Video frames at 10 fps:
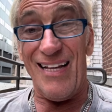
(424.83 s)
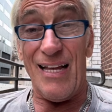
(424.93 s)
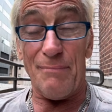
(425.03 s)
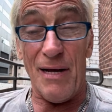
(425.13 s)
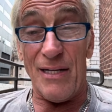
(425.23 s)

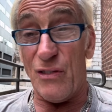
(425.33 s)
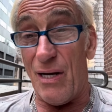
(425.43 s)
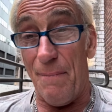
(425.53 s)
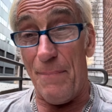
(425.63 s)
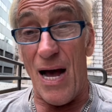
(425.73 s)
like, Mike, should
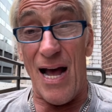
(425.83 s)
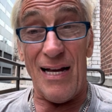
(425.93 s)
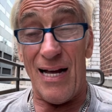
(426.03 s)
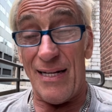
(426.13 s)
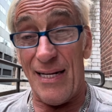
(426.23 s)
I
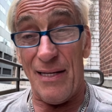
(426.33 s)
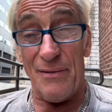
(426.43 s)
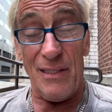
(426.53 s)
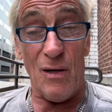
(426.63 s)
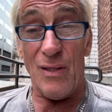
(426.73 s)
buy? I can't,
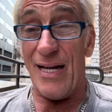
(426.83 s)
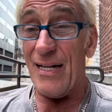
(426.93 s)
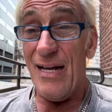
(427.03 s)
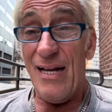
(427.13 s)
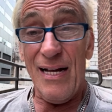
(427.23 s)
you know, like,
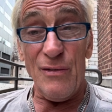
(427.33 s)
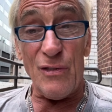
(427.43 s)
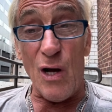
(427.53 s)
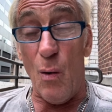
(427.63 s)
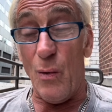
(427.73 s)
it's
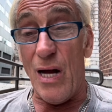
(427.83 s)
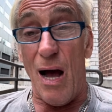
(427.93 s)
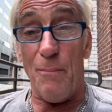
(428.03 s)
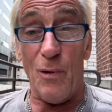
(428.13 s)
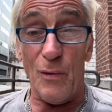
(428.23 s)
going
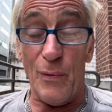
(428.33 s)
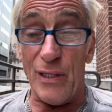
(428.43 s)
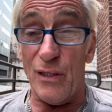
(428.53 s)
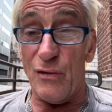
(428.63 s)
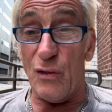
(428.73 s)
up. What are we
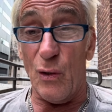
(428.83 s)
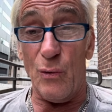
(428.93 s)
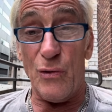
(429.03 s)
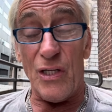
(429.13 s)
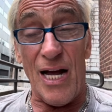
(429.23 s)
going to do?
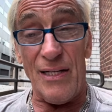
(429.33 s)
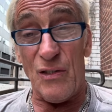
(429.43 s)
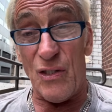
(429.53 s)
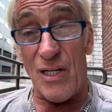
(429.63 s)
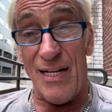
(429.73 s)
Should
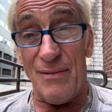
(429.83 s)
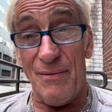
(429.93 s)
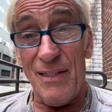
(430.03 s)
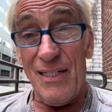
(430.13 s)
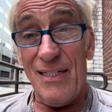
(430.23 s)
I?
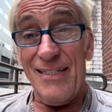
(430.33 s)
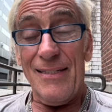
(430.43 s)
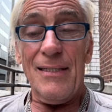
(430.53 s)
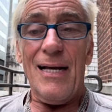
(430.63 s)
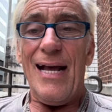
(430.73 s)

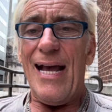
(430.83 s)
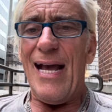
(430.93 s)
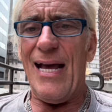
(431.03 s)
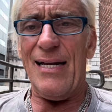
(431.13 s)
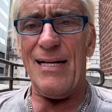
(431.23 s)

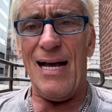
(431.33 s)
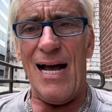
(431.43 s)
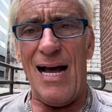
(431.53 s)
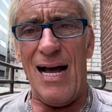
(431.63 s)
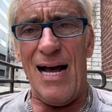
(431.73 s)
And
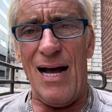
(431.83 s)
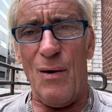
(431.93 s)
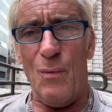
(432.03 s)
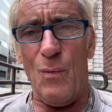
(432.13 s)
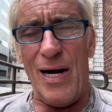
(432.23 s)

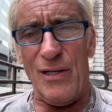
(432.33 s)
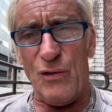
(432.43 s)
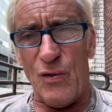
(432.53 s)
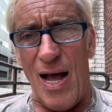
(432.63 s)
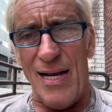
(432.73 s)
what I
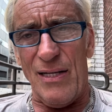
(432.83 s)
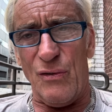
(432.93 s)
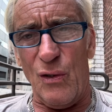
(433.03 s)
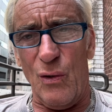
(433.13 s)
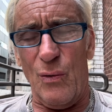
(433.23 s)
try to
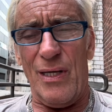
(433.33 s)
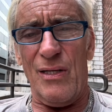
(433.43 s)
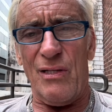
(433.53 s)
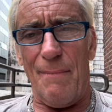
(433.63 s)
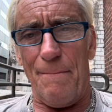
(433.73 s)
do
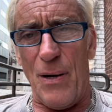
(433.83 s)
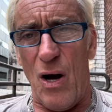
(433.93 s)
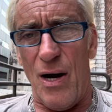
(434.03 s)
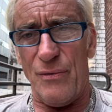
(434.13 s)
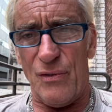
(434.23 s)
is
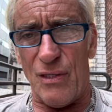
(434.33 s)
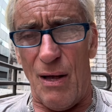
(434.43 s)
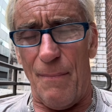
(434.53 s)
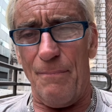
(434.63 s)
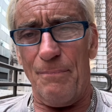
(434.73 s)
impart
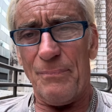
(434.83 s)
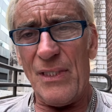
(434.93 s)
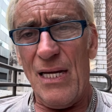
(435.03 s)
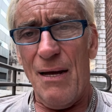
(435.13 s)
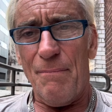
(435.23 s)
some
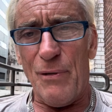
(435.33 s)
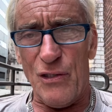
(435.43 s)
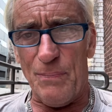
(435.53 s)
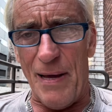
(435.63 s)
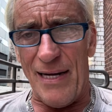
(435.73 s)

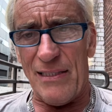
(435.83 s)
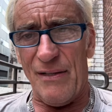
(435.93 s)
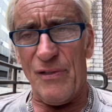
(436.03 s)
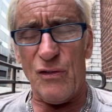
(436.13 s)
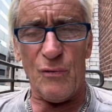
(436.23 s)

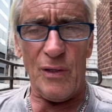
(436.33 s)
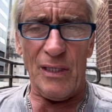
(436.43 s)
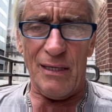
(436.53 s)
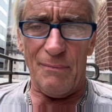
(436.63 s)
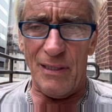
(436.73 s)
perspective. It's
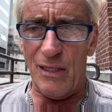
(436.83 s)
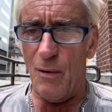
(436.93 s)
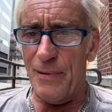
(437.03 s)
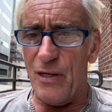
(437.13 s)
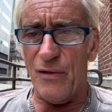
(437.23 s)
really, you know,
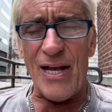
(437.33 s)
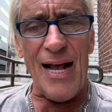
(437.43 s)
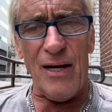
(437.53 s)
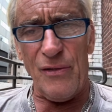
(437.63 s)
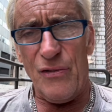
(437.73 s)
because
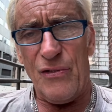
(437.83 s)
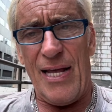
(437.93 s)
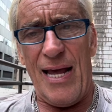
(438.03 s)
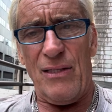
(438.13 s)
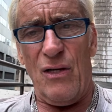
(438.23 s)
I
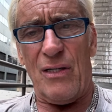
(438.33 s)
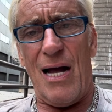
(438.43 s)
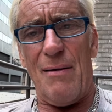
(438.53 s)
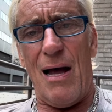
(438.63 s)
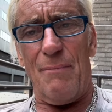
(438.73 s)
understand, look,
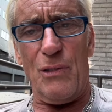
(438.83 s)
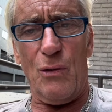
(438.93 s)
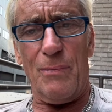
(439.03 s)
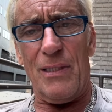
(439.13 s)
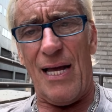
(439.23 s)
I'm
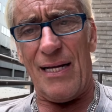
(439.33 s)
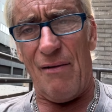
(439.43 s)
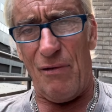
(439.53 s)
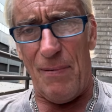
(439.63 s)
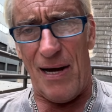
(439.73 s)
human like
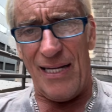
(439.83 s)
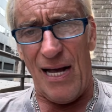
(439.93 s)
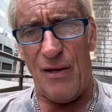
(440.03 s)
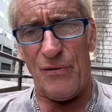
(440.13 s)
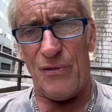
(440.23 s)
everybody
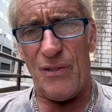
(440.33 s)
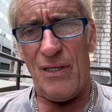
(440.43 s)
else.